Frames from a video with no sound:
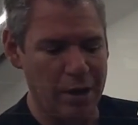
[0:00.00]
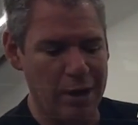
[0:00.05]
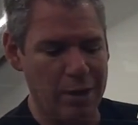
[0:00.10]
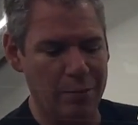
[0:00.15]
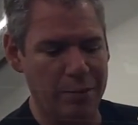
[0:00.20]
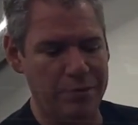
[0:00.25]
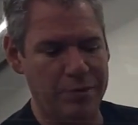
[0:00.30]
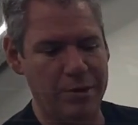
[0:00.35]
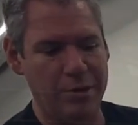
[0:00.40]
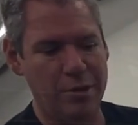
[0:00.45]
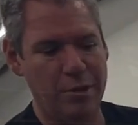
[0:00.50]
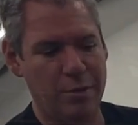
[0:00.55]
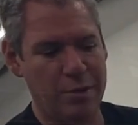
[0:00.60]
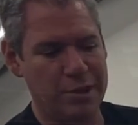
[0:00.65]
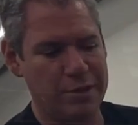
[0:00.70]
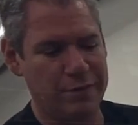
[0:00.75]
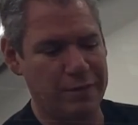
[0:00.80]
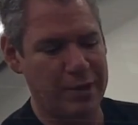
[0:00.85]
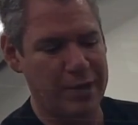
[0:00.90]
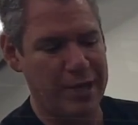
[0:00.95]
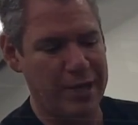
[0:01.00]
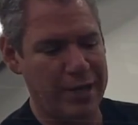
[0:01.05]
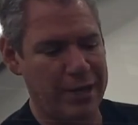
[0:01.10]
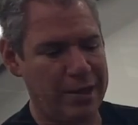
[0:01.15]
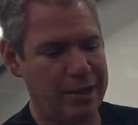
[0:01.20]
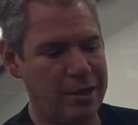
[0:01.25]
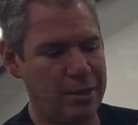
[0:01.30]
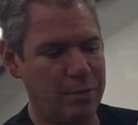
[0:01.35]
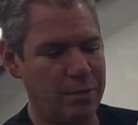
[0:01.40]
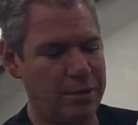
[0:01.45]
with the US
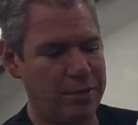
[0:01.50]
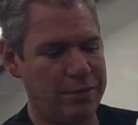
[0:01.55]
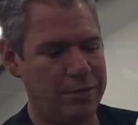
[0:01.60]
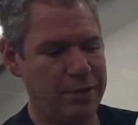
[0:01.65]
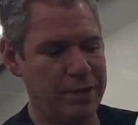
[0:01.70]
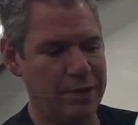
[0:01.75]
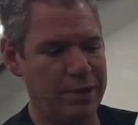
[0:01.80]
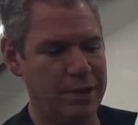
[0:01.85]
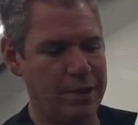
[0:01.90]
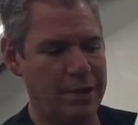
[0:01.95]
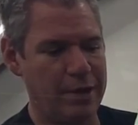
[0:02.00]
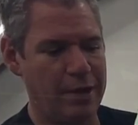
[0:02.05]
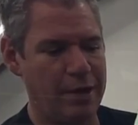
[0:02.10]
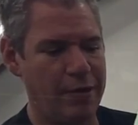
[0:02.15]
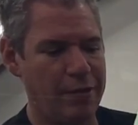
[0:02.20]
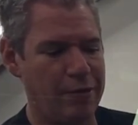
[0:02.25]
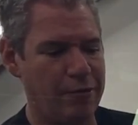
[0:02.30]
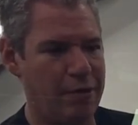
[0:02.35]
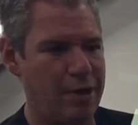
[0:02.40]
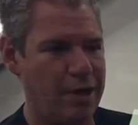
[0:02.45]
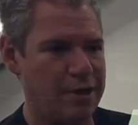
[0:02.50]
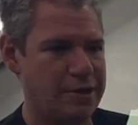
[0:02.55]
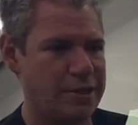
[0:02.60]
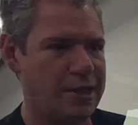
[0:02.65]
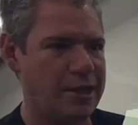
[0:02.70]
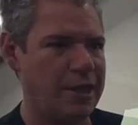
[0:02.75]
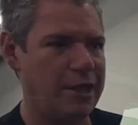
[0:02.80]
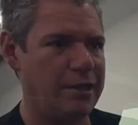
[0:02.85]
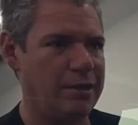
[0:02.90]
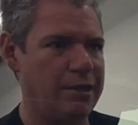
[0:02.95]
flag with the On the Rocks
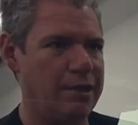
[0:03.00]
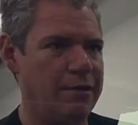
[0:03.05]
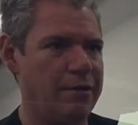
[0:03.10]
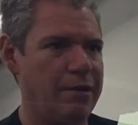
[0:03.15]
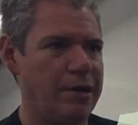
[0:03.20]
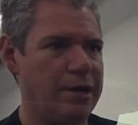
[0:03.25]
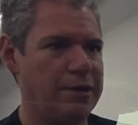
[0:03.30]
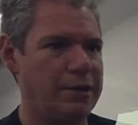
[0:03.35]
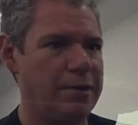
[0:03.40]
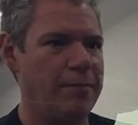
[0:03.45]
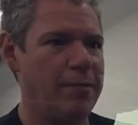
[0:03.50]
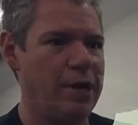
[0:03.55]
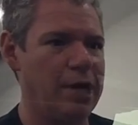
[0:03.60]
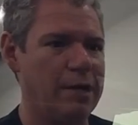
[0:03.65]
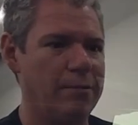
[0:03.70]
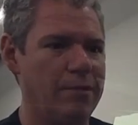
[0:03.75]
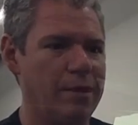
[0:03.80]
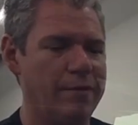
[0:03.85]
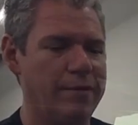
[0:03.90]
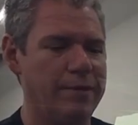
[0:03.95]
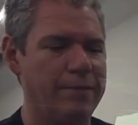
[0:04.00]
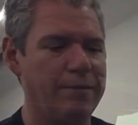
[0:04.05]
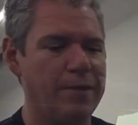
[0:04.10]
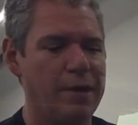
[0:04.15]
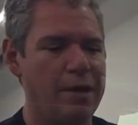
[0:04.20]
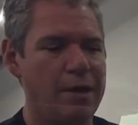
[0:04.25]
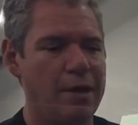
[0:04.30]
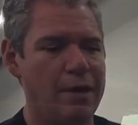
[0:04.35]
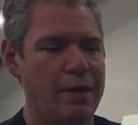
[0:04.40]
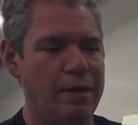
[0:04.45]
kit there at the bottom of it.
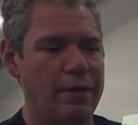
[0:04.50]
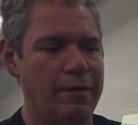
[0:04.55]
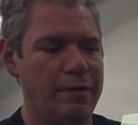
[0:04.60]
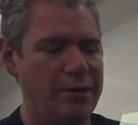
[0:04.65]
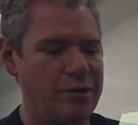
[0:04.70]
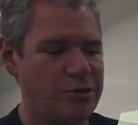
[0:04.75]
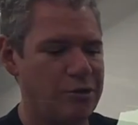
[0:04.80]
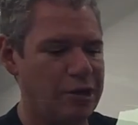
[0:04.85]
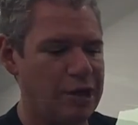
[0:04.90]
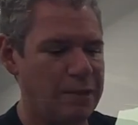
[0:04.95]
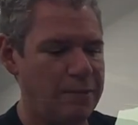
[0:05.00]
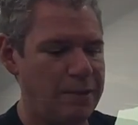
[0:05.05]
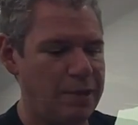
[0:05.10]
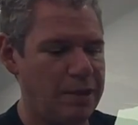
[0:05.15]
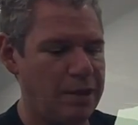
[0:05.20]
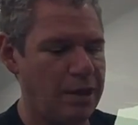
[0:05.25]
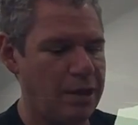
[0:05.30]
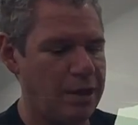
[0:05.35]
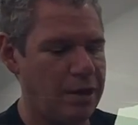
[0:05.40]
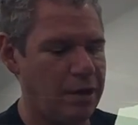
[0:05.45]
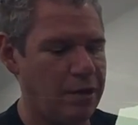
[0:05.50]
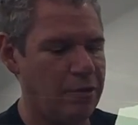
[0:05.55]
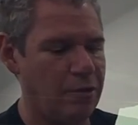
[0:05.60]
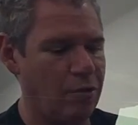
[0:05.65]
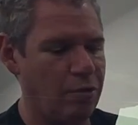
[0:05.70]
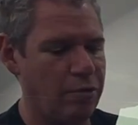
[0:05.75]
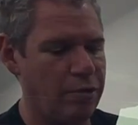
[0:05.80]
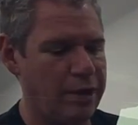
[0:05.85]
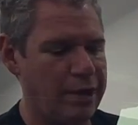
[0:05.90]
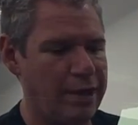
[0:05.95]
These are going to be cut on
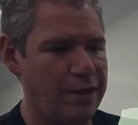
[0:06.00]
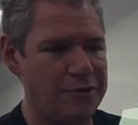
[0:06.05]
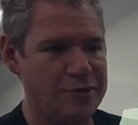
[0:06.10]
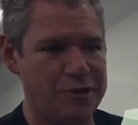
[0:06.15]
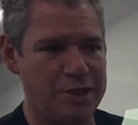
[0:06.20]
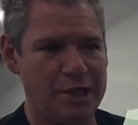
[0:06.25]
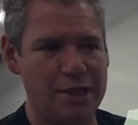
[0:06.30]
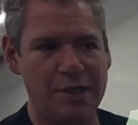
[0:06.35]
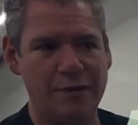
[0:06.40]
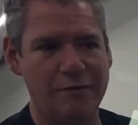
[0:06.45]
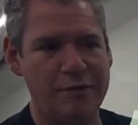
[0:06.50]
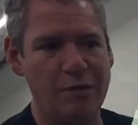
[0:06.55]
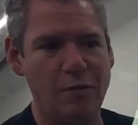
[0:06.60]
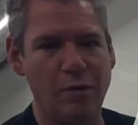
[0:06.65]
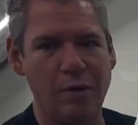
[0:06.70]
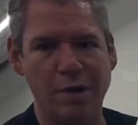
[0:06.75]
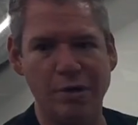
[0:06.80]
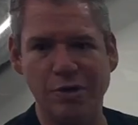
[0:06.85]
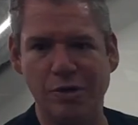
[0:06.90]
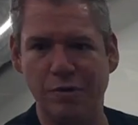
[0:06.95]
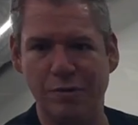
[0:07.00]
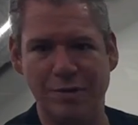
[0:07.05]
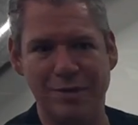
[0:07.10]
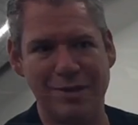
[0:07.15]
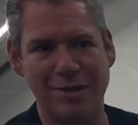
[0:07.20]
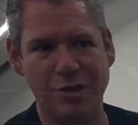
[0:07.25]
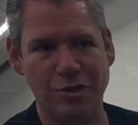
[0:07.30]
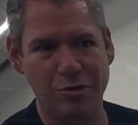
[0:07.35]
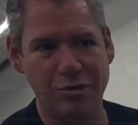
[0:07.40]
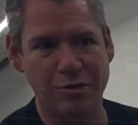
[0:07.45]
Decal 651, so this
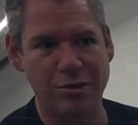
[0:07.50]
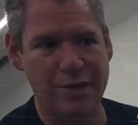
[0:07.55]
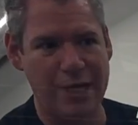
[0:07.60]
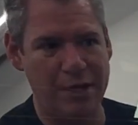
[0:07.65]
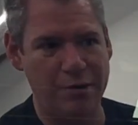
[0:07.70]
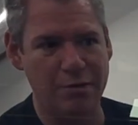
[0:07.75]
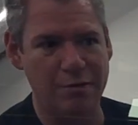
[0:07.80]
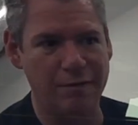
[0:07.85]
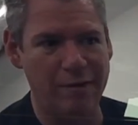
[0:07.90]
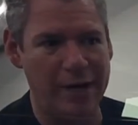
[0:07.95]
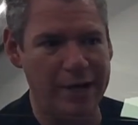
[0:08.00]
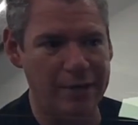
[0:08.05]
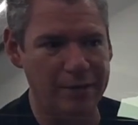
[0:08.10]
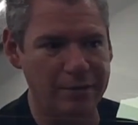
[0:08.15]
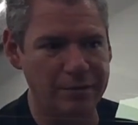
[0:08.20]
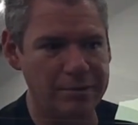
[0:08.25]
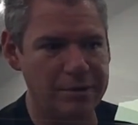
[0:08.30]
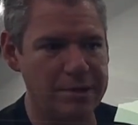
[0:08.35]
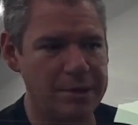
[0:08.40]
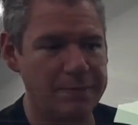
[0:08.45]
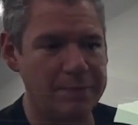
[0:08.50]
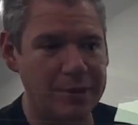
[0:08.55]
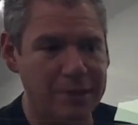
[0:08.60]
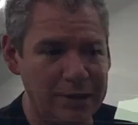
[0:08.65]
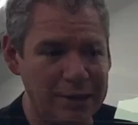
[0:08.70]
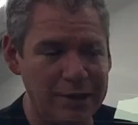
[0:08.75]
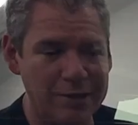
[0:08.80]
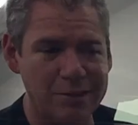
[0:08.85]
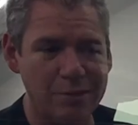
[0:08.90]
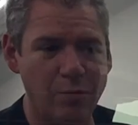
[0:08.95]
is your standard vinyl.
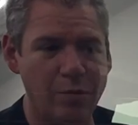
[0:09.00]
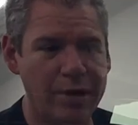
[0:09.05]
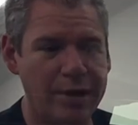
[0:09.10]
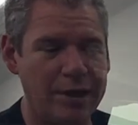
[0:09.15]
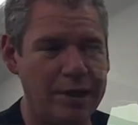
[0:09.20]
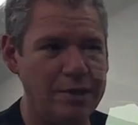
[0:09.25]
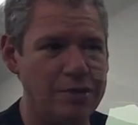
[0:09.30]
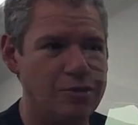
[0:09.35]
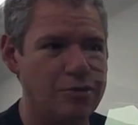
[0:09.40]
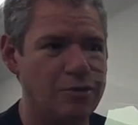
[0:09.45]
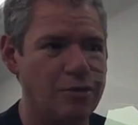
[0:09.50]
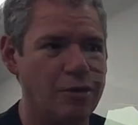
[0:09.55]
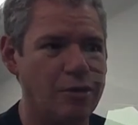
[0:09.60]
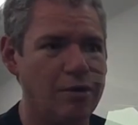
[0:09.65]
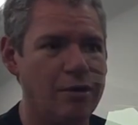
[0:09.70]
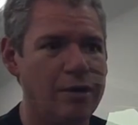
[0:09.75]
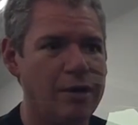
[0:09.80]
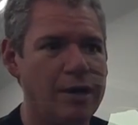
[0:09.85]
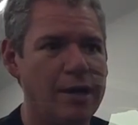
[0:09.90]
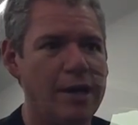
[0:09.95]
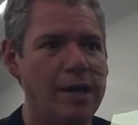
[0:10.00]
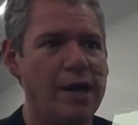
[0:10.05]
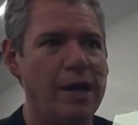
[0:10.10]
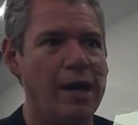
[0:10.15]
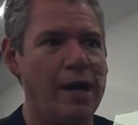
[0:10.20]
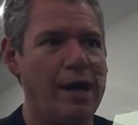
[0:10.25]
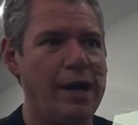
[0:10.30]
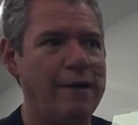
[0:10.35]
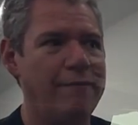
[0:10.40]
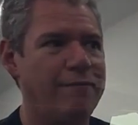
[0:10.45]
Typically it's a wet install.
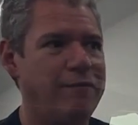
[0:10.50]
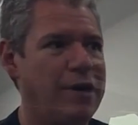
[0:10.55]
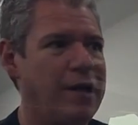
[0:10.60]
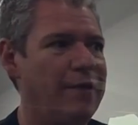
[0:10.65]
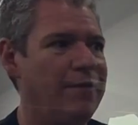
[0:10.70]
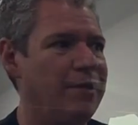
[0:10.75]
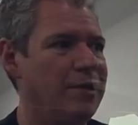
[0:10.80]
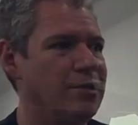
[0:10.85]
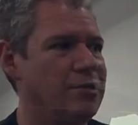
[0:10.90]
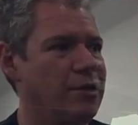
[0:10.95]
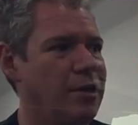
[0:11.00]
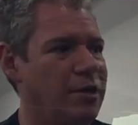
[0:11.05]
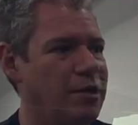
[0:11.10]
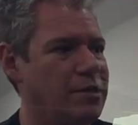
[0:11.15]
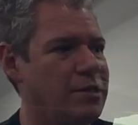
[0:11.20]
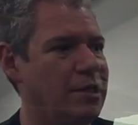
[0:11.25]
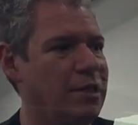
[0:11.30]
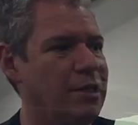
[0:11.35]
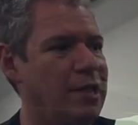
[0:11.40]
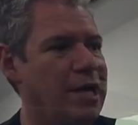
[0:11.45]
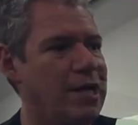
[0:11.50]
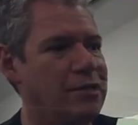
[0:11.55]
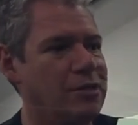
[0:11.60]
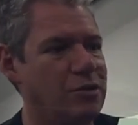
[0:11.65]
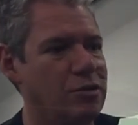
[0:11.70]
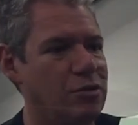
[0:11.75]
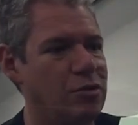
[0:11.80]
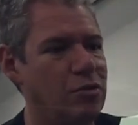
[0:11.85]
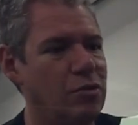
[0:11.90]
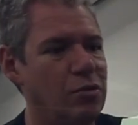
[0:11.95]
I find that as long as the glass
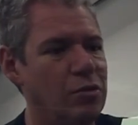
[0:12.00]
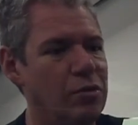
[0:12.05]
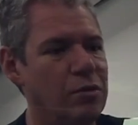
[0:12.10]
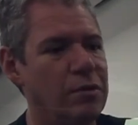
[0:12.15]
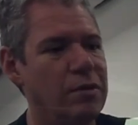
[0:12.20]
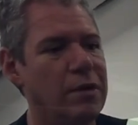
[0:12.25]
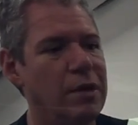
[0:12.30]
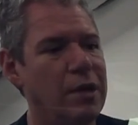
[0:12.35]
is cool,